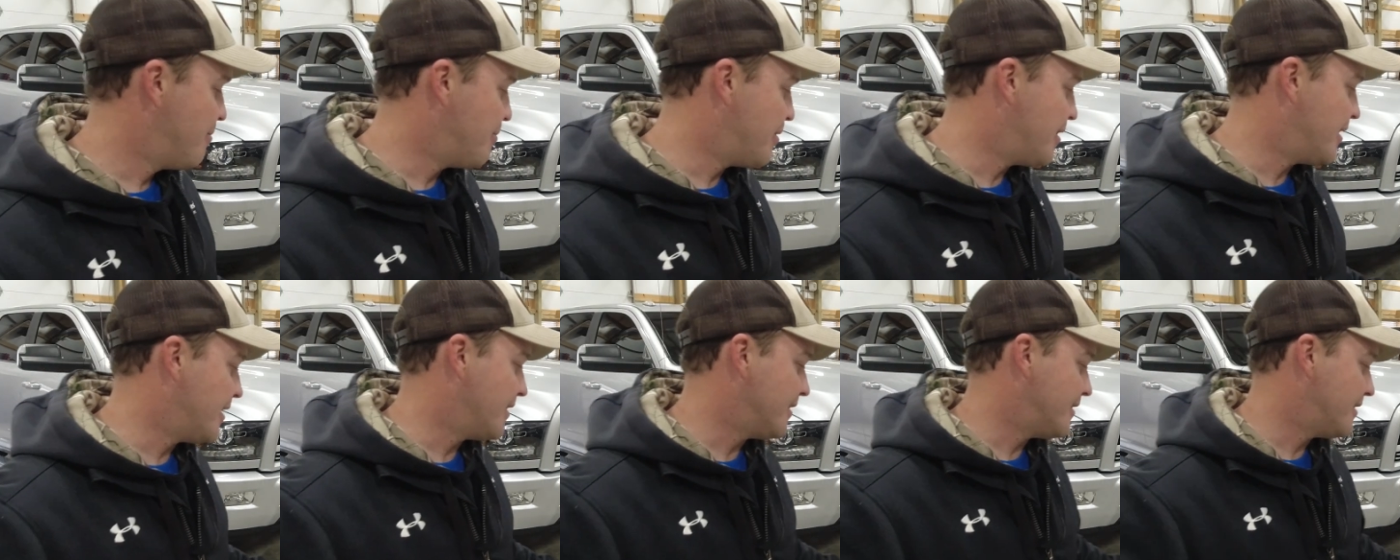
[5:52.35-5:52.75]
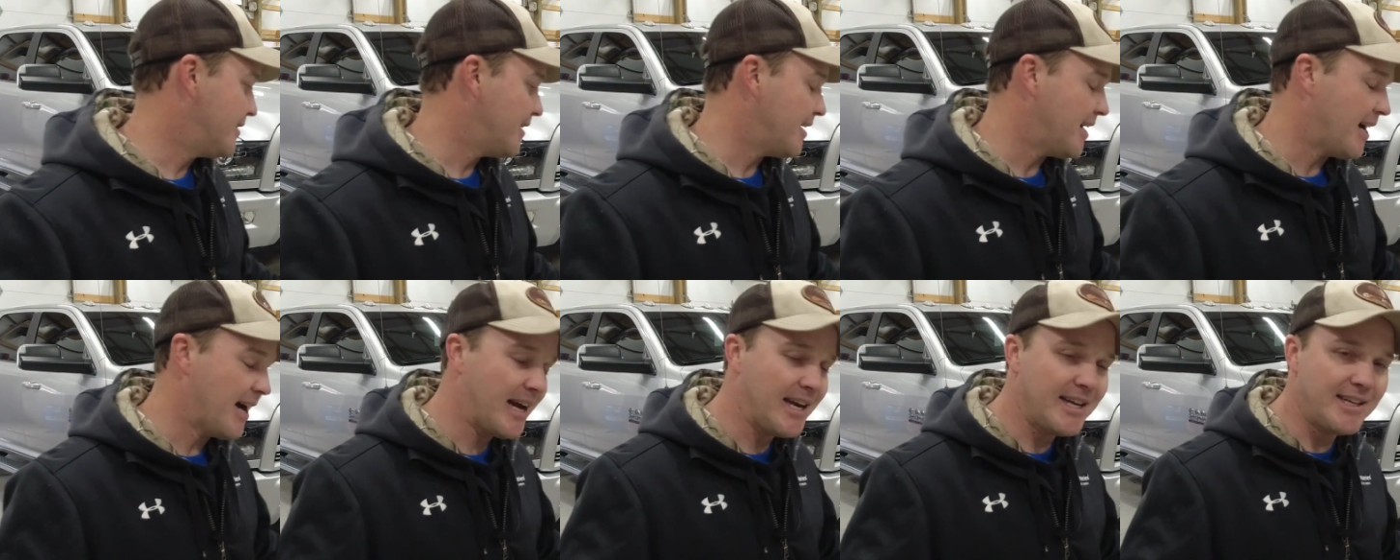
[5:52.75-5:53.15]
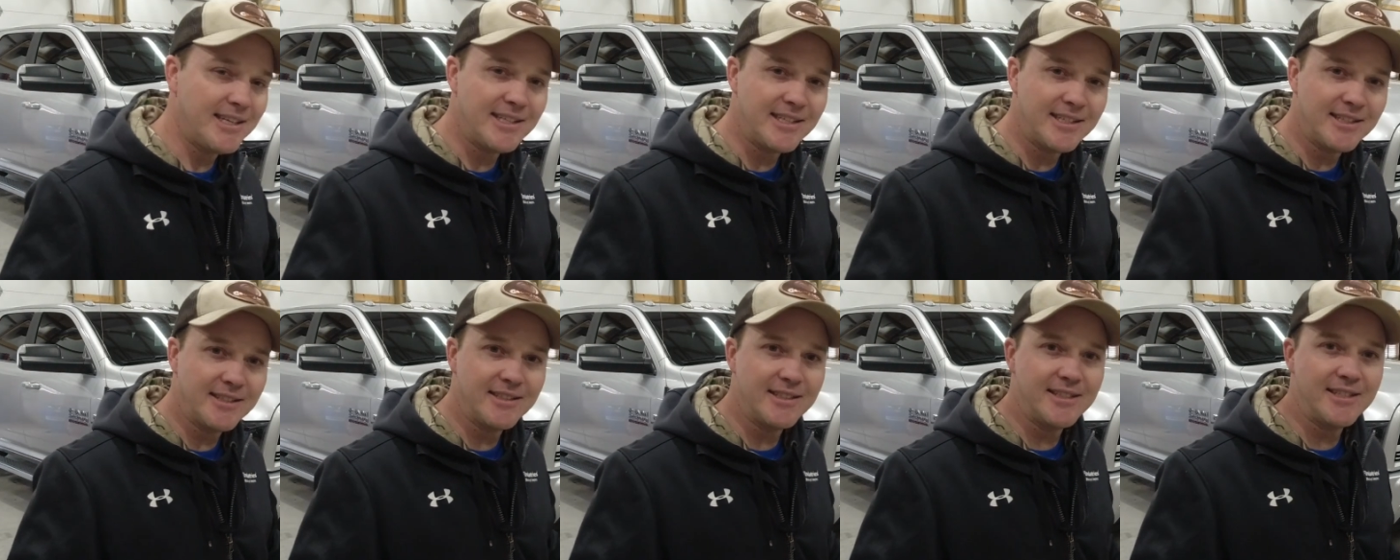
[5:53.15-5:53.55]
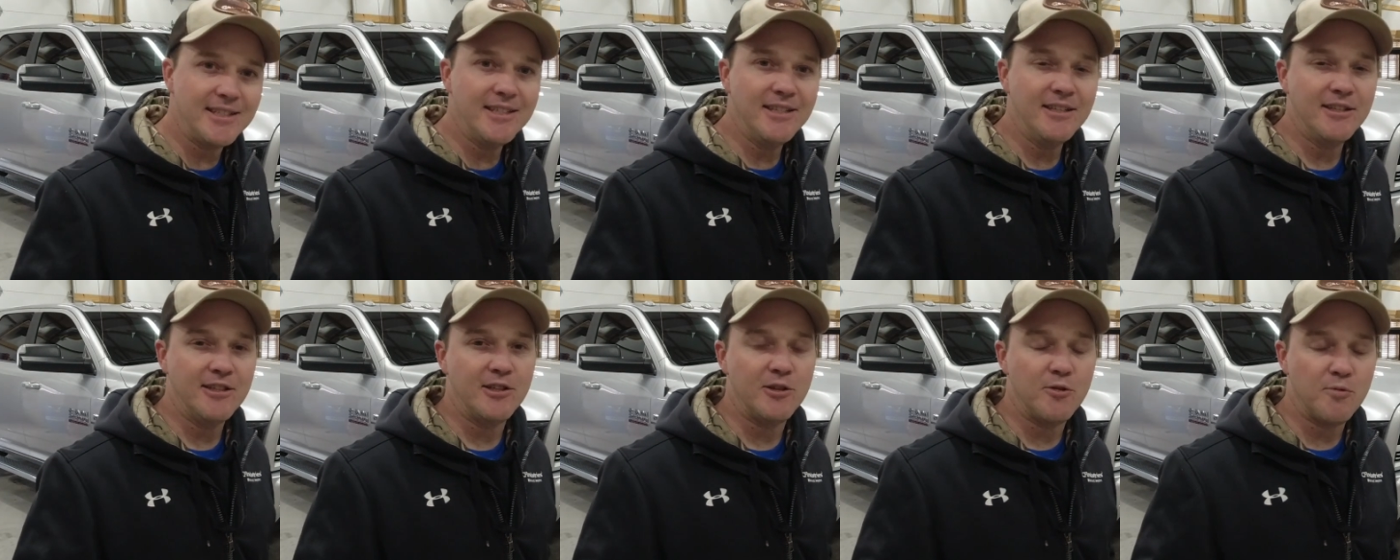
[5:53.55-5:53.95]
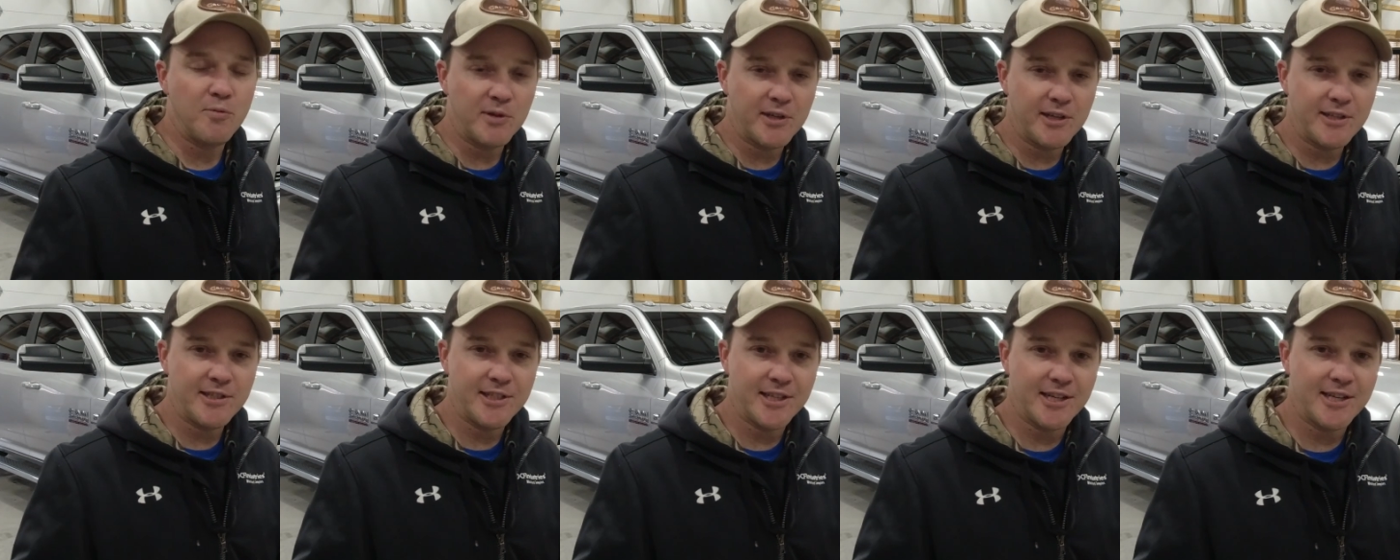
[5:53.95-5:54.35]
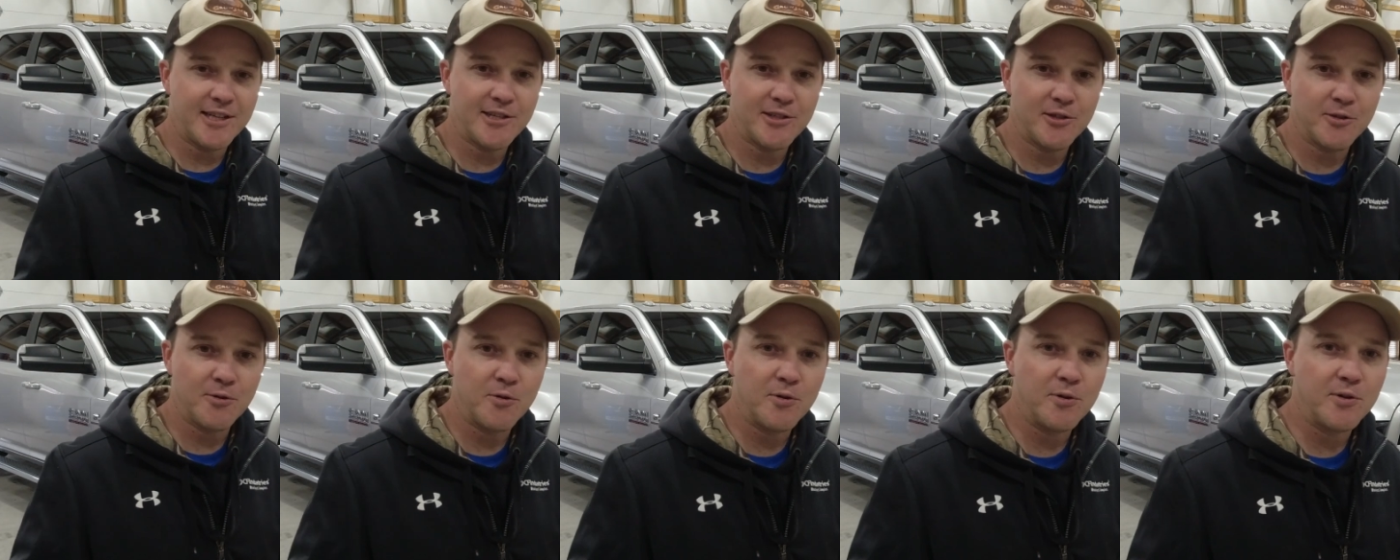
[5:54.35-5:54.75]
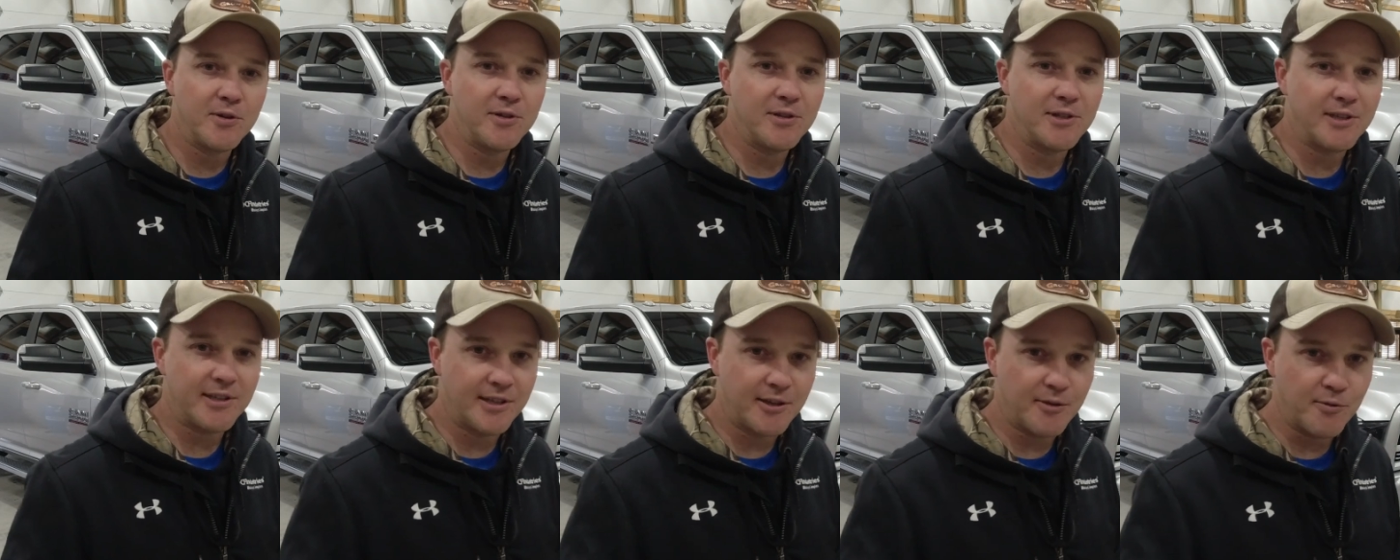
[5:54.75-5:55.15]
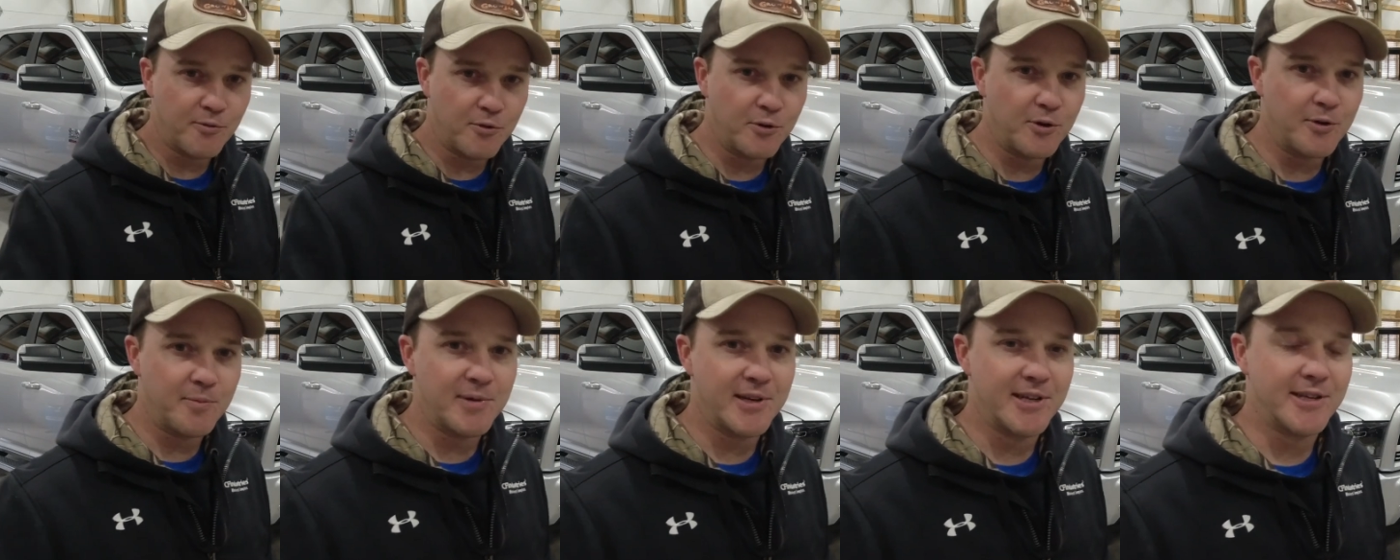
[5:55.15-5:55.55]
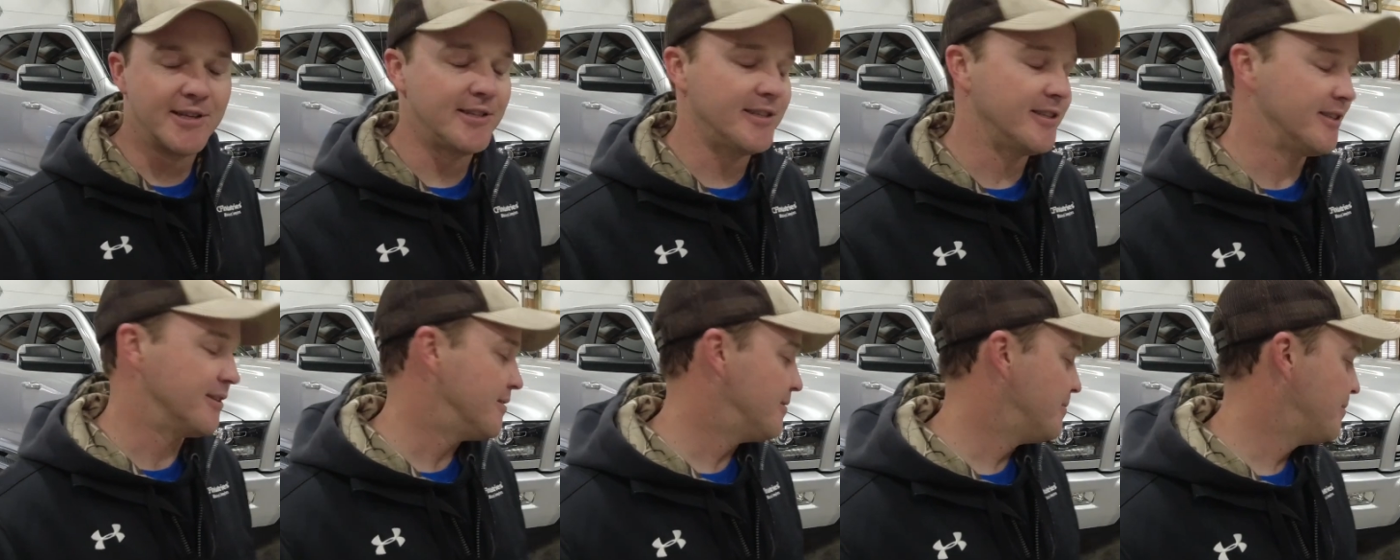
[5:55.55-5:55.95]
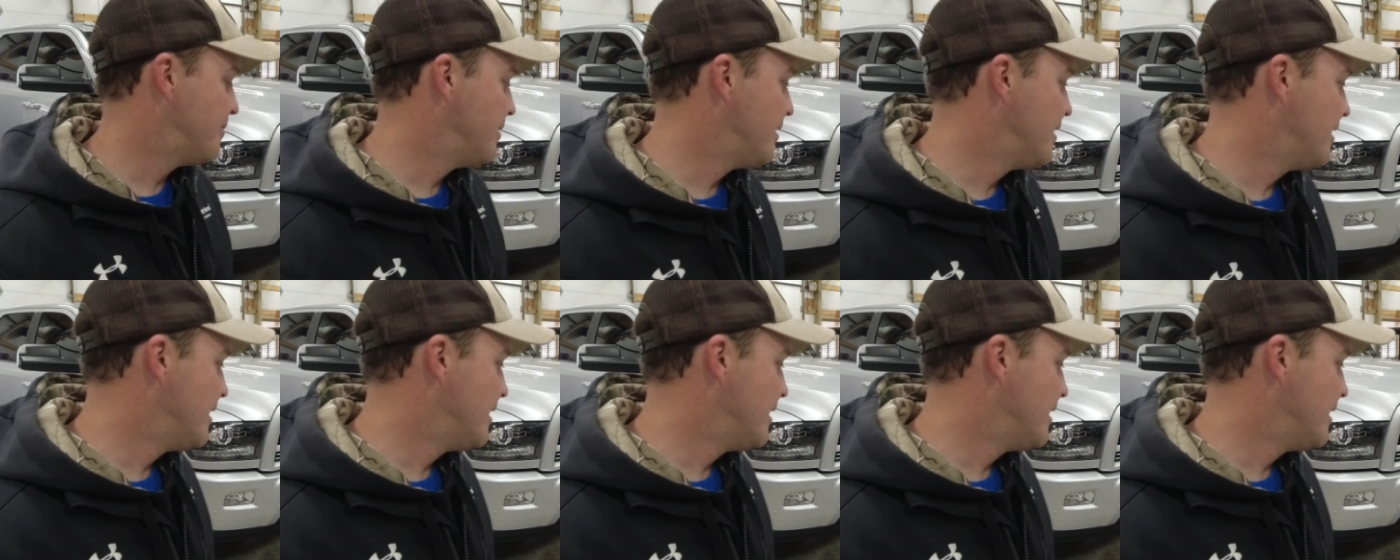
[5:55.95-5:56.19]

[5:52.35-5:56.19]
But ideally, you want to change your oil on a warm engine.